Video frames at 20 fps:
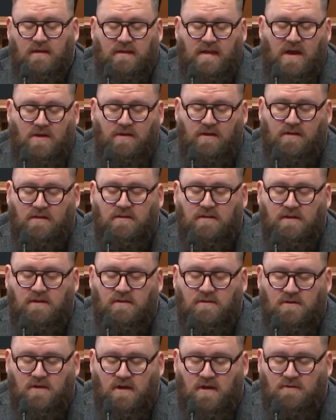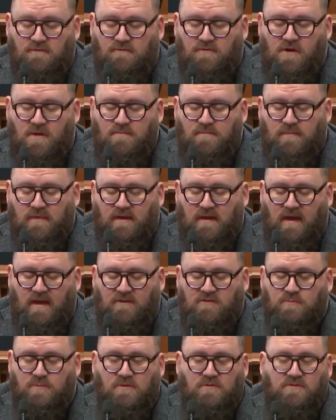loud and clear from the
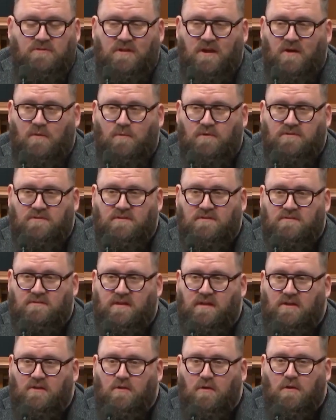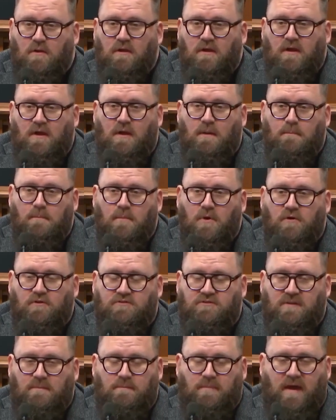experts there was the single
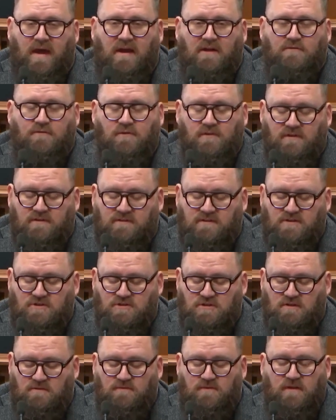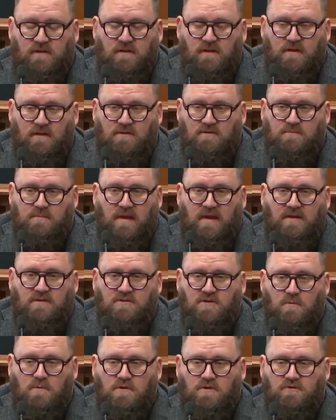most impactful decision Finland has
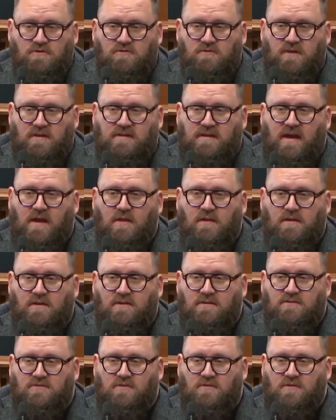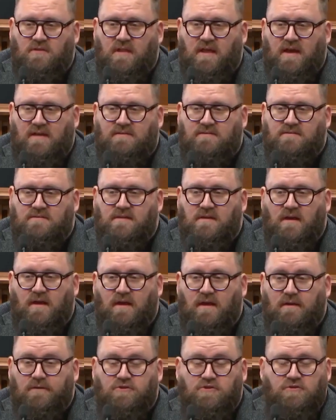made to reduce fatalities over the last
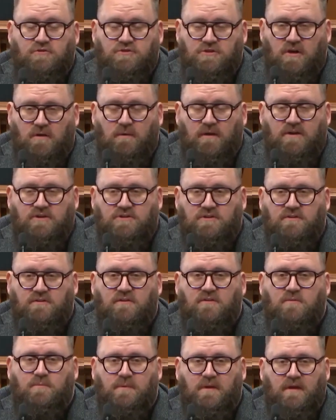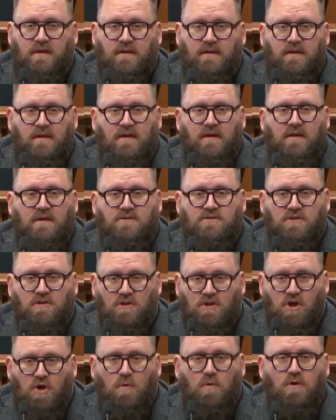two generations has been to
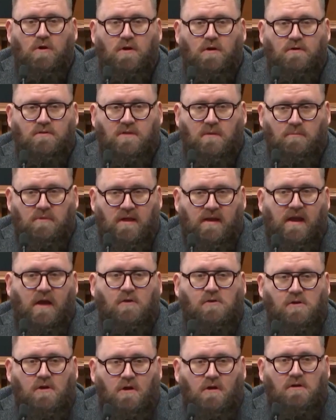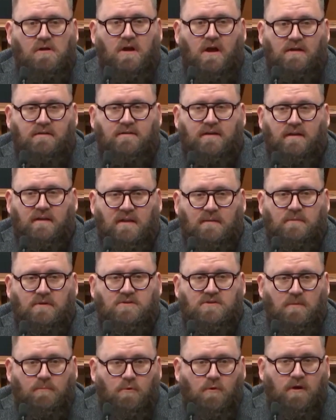lower the blood alcohol content
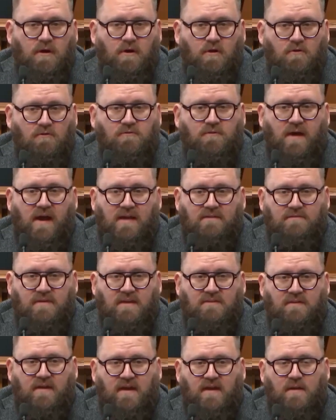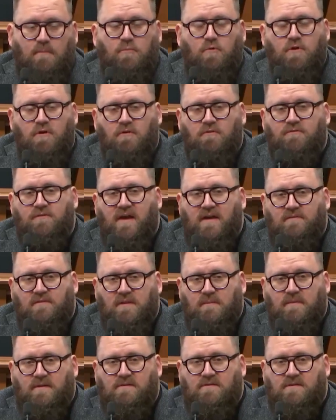limit to 0.05. They've had a 0.05
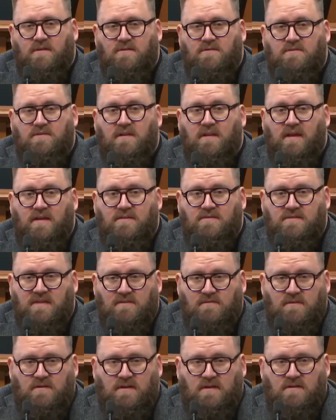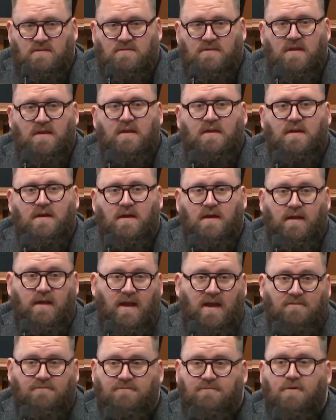limit since the late 70s
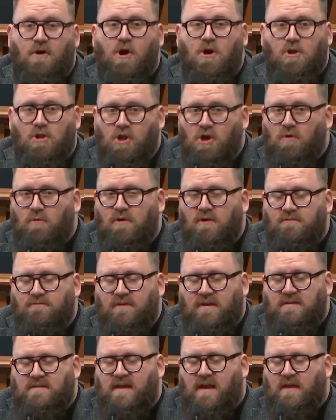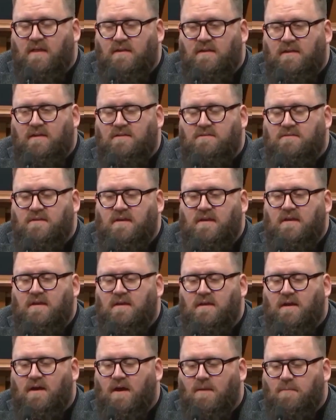and have far lower fatalities
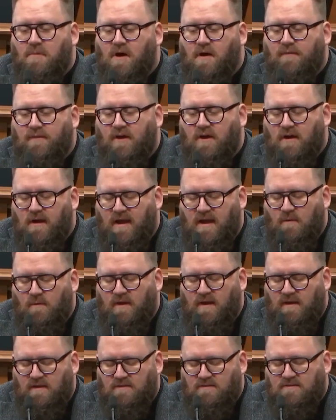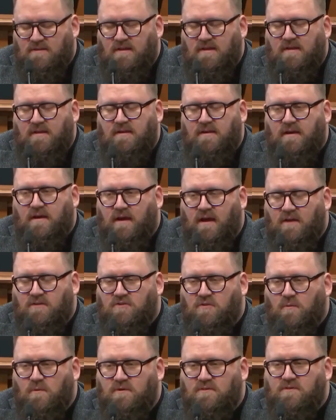on their highways
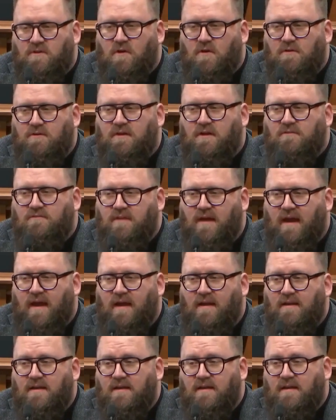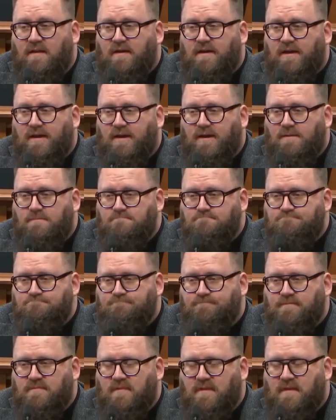as a result of that.
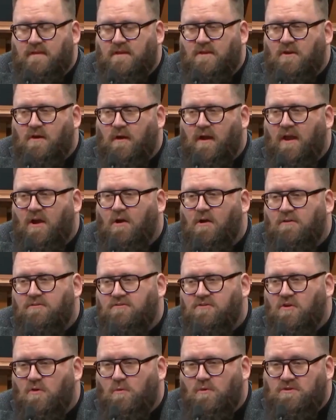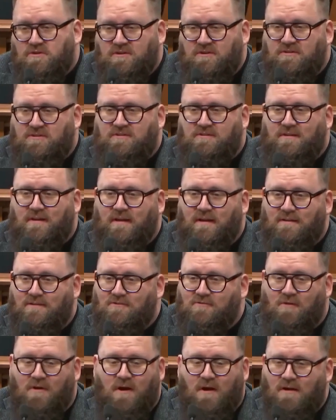I also would just
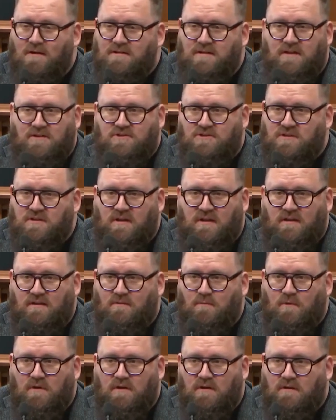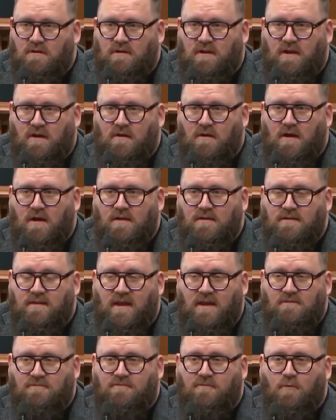draw our attention to, we're here on
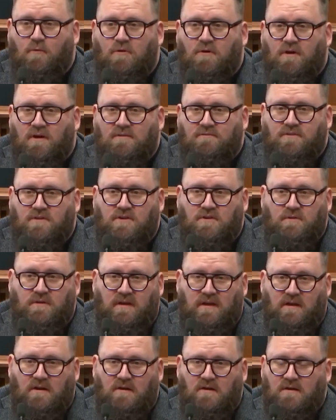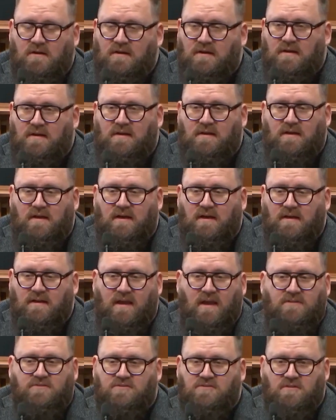day four of the new year.
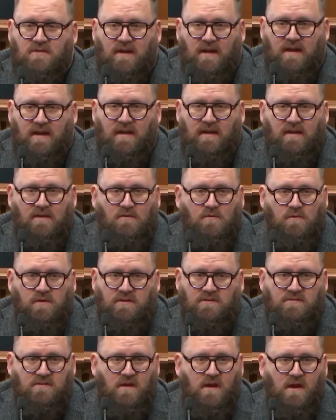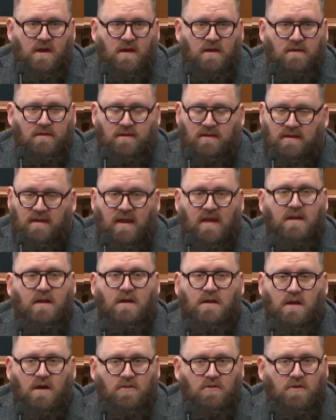Yesterday, we saw yet
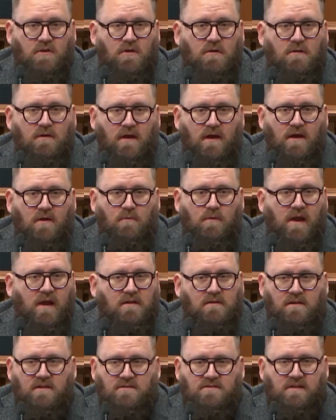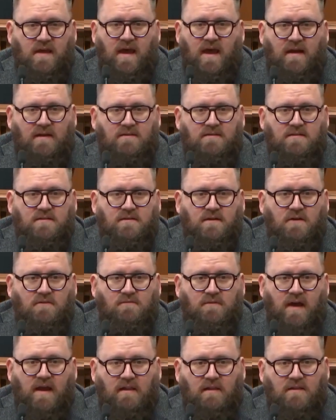another reckless act
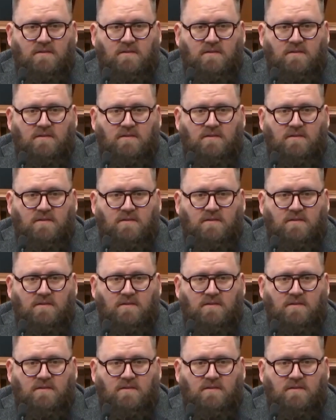of